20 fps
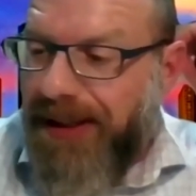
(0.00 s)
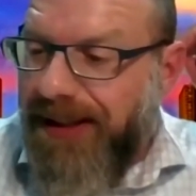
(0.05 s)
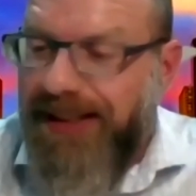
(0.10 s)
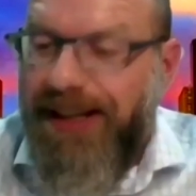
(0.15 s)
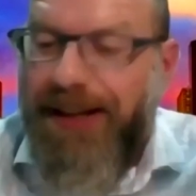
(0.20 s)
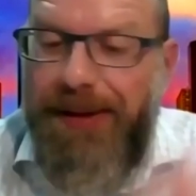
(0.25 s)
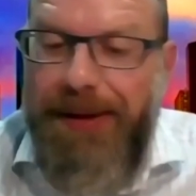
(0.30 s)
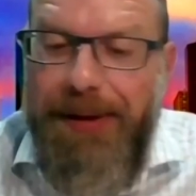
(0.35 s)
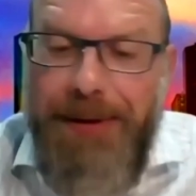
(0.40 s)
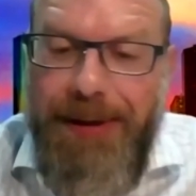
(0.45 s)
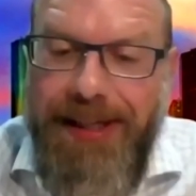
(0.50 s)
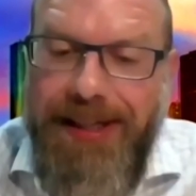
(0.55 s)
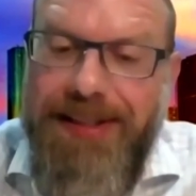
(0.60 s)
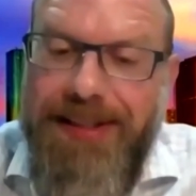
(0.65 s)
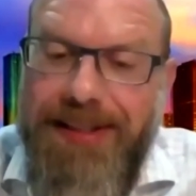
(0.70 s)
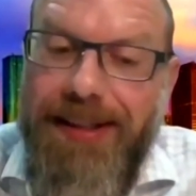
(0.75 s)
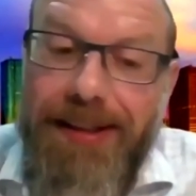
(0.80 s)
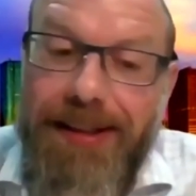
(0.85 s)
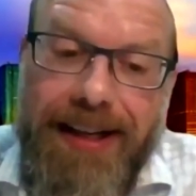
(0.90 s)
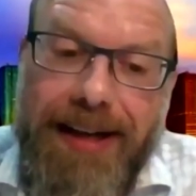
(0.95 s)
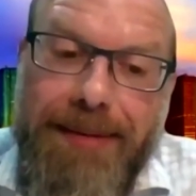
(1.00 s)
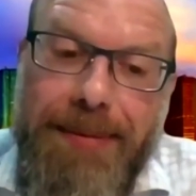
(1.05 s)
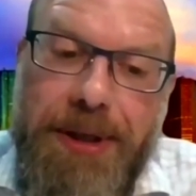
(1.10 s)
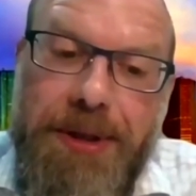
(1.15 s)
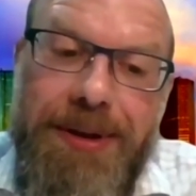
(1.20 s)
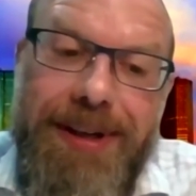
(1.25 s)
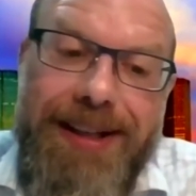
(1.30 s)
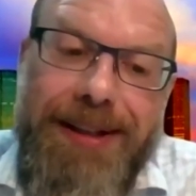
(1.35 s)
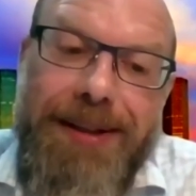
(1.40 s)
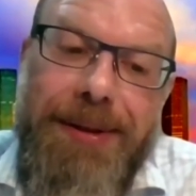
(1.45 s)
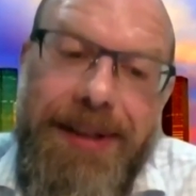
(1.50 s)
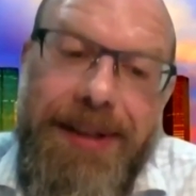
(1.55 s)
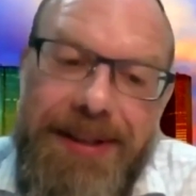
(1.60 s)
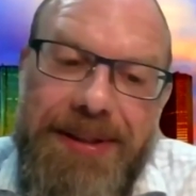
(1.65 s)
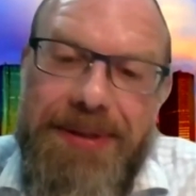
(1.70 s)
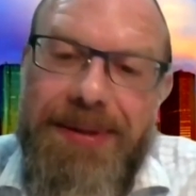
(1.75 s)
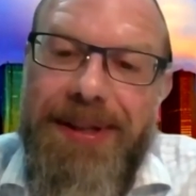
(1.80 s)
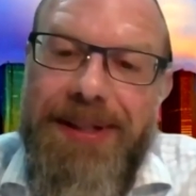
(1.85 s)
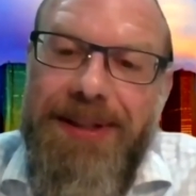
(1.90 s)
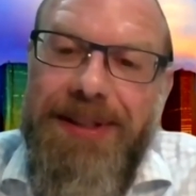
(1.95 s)
And the other lawyer said, look, I'm a trial lawyer,
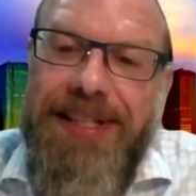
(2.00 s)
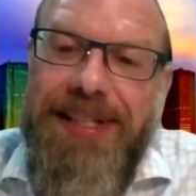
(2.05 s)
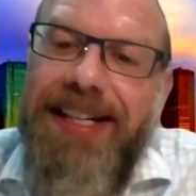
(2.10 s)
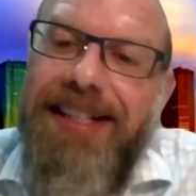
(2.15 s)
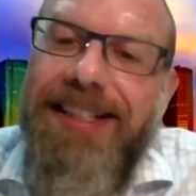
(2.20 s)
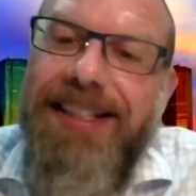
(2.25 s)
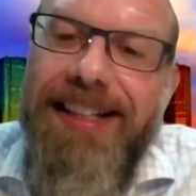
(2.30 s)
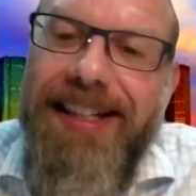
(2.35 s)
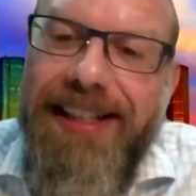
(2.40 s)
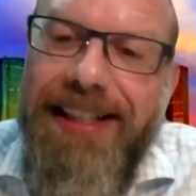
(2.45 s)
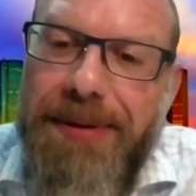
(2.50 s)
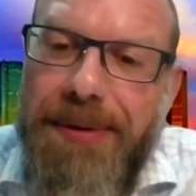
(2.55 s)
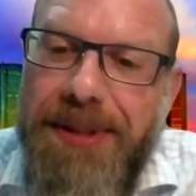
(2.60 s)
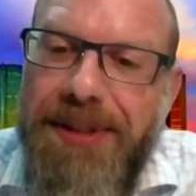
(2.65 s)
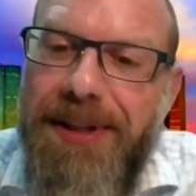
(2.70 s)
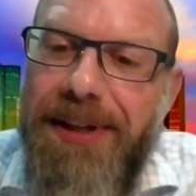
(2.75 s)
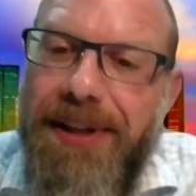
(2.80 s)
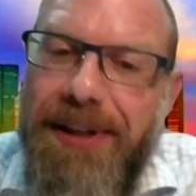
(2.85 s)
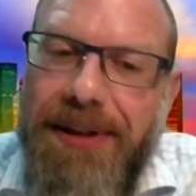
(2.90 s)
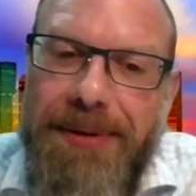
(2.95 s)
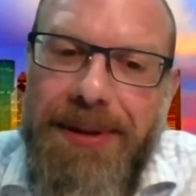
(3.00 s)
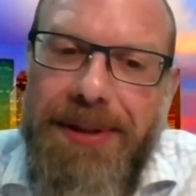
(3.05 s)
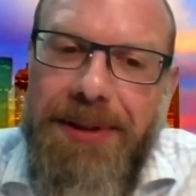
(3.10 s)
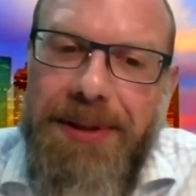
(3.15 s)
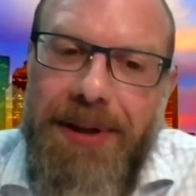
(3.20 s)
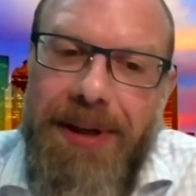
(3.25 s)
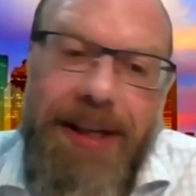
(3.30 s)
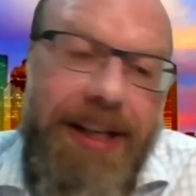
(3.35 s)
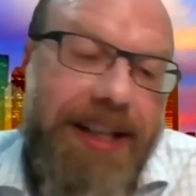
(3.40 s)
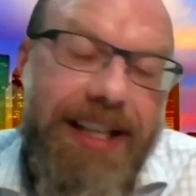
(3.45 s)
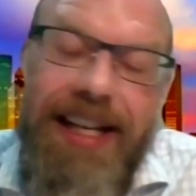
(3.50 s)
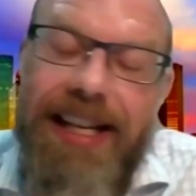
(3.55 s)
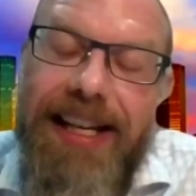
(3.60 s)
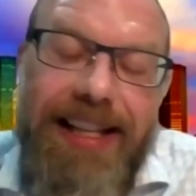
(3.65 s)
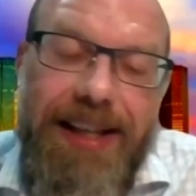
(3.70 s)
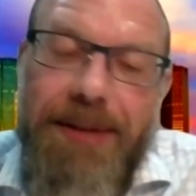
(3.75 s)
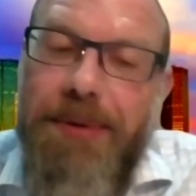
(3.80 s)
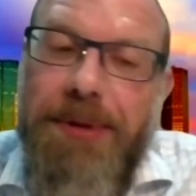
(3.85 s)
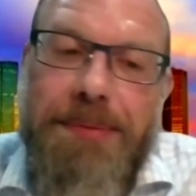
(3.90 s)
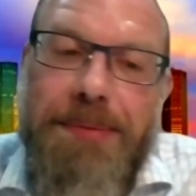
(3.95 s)
so I just acted like I was talking to a jury
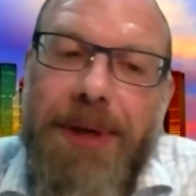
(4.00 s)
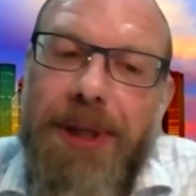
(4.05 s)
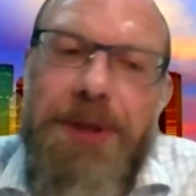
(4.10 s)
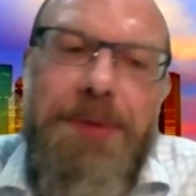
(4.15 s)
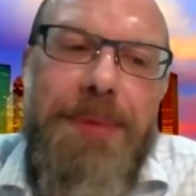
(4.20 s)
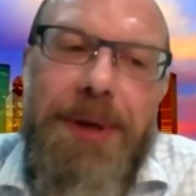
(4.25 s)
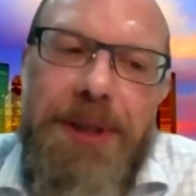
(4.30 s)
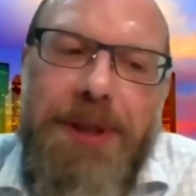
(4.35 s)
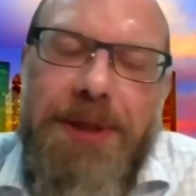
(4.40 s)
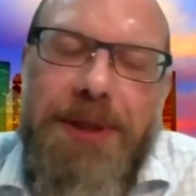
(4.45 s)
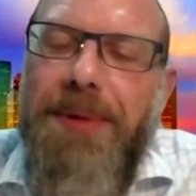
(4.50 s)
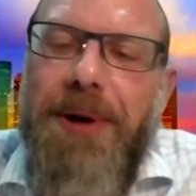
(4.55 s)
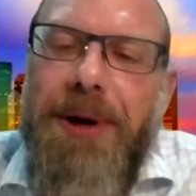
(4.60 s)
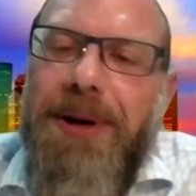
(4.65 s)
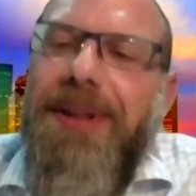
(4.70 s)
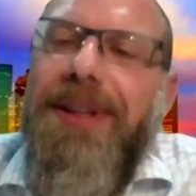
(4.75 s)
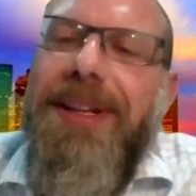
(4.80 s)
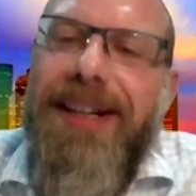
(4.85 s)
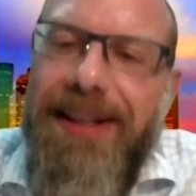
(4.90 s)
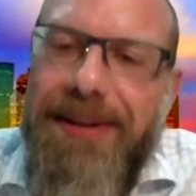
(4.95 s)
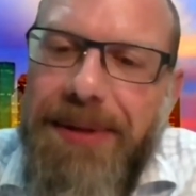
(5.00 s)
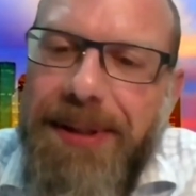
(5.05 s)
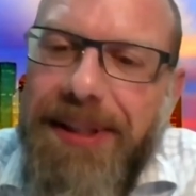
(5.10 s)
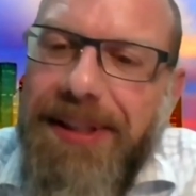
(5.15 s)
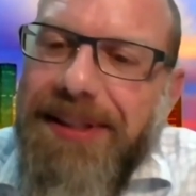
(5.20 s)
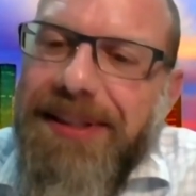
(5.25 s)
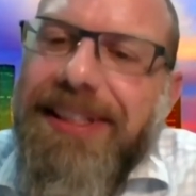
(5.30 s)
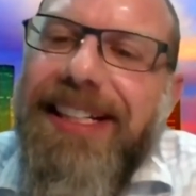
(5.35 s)
that was much, much smarter than I was.